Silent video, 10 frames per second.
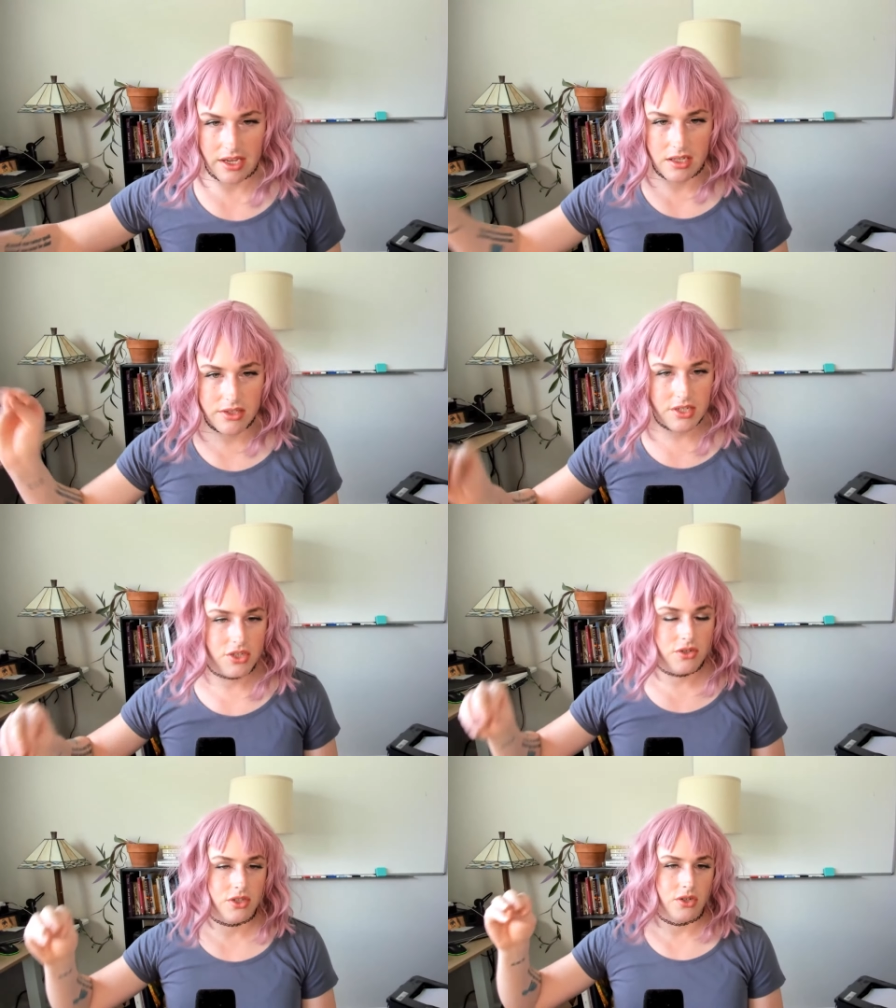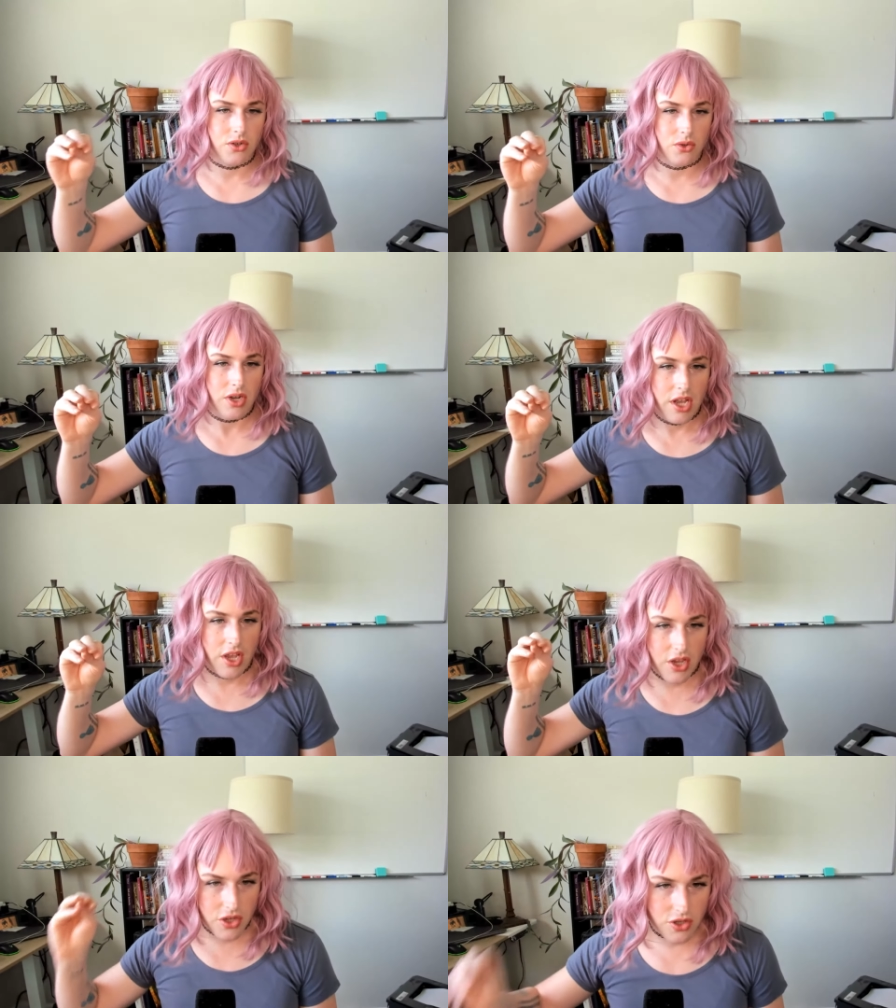It leads you to
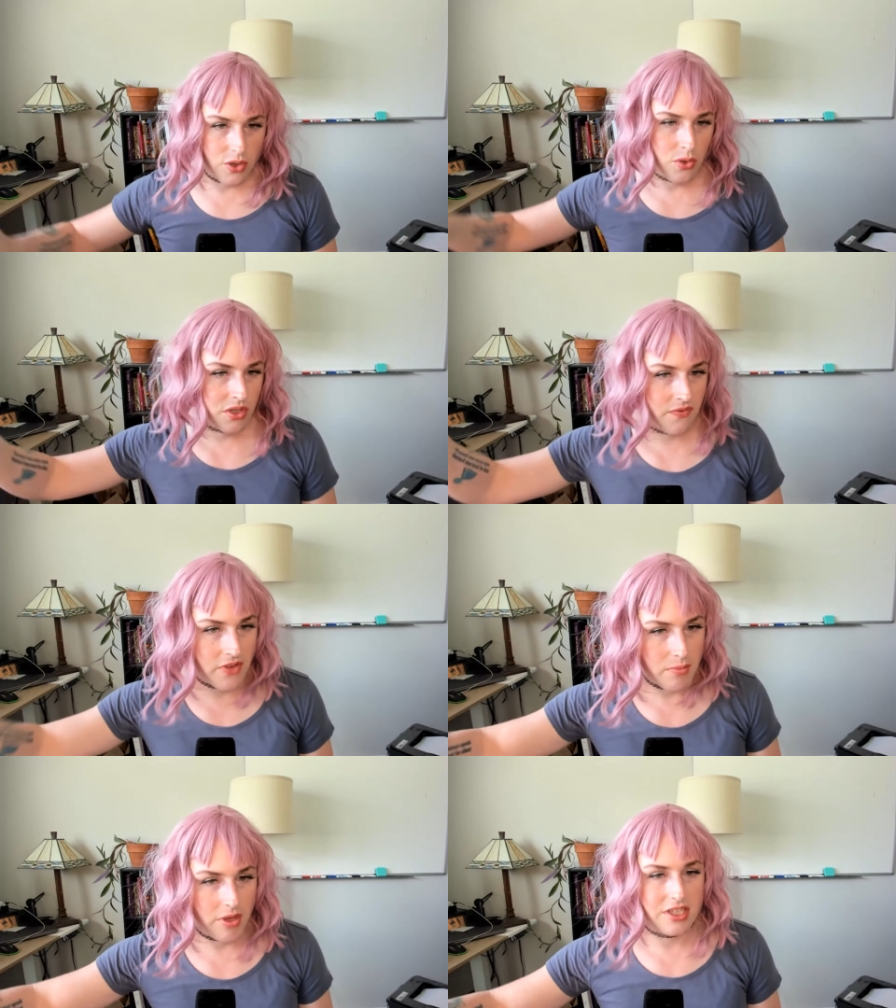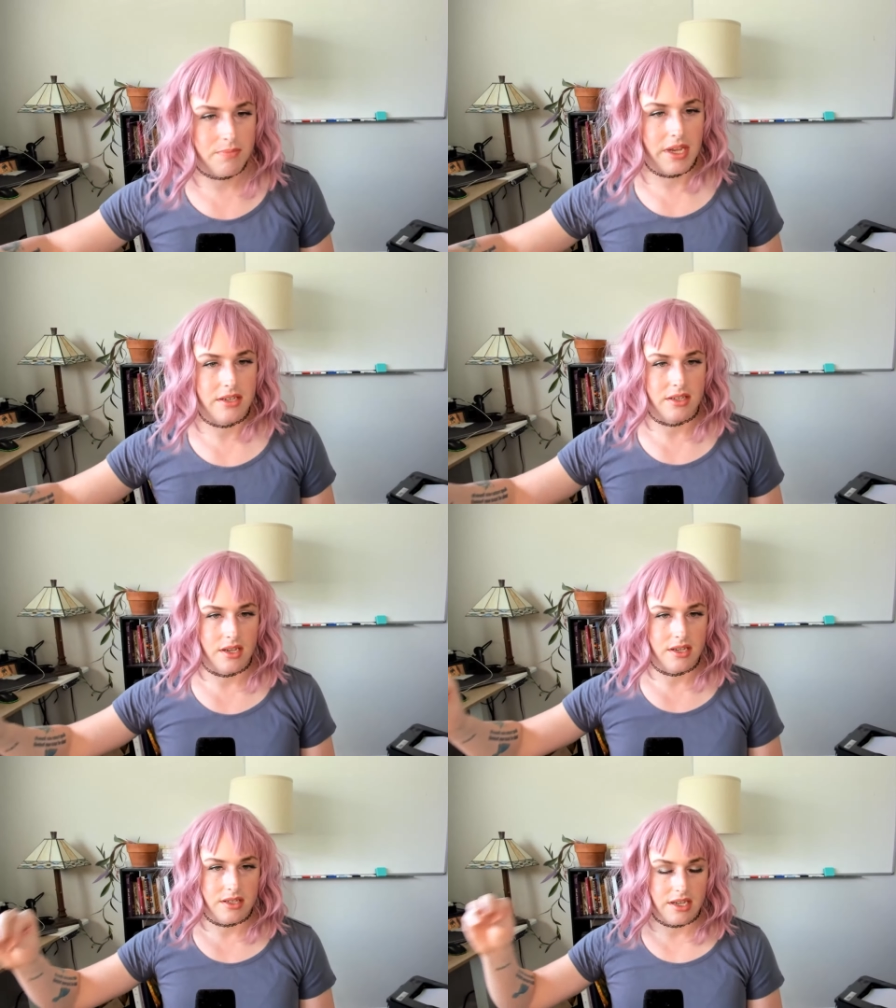use female
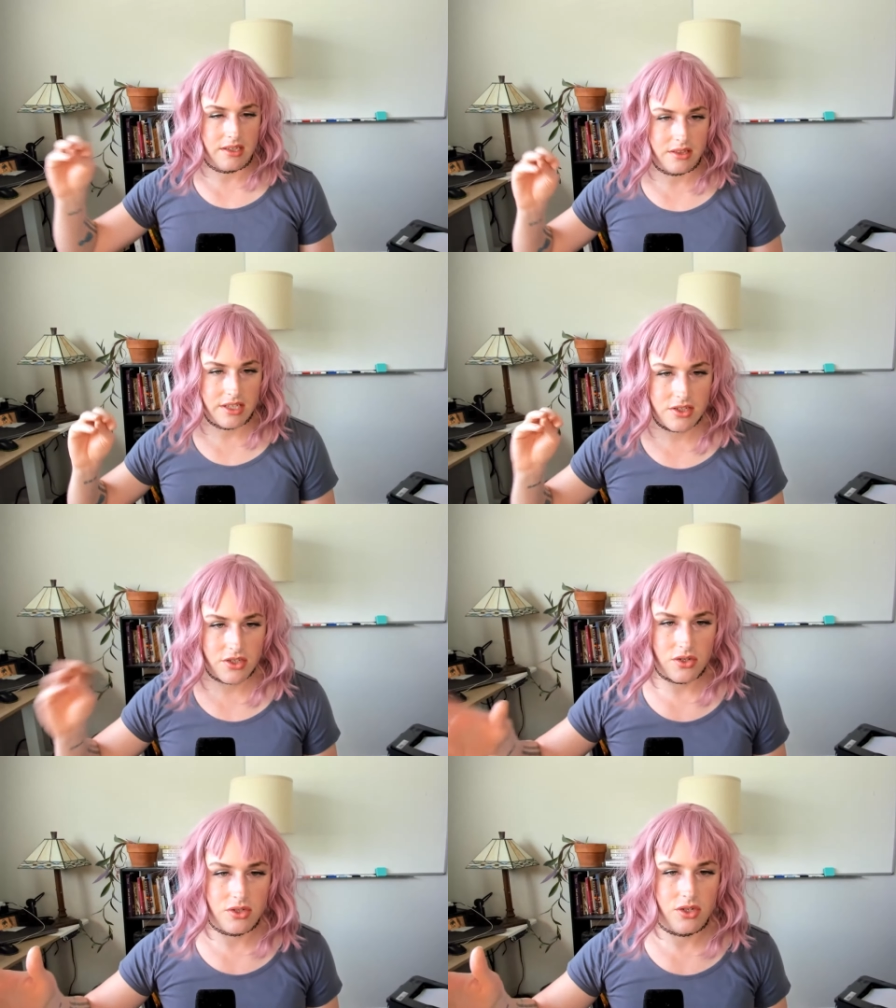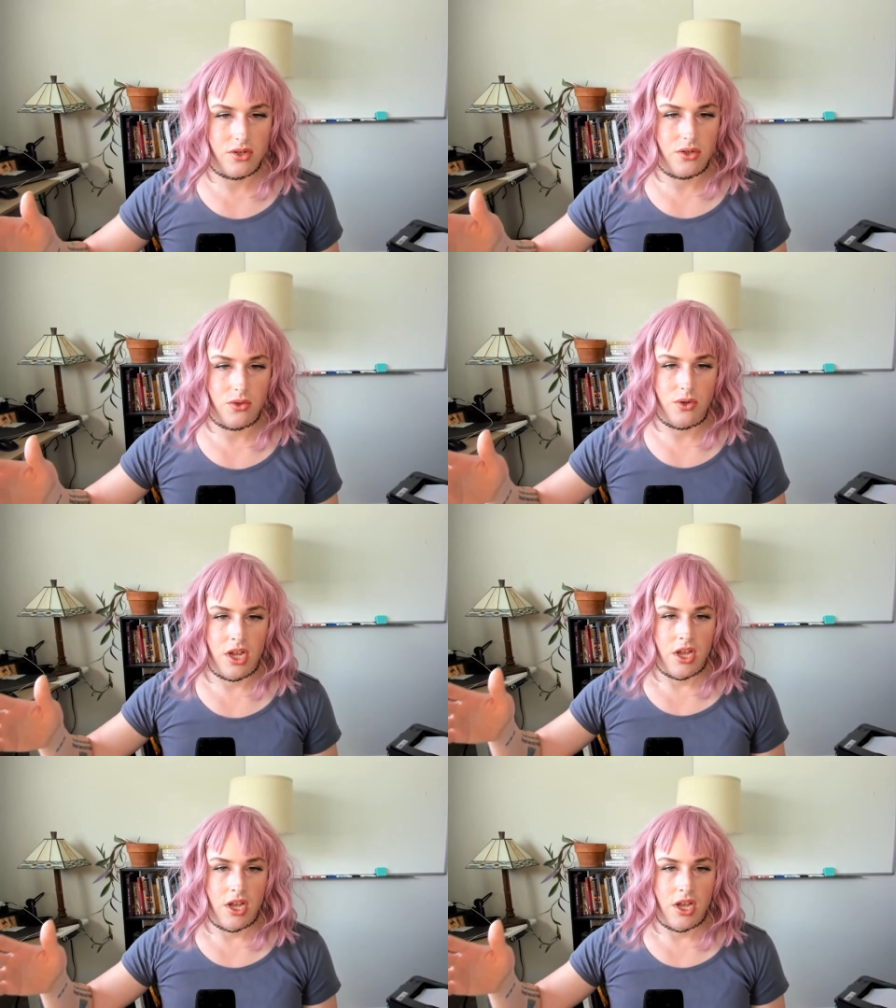spaces. It leads you to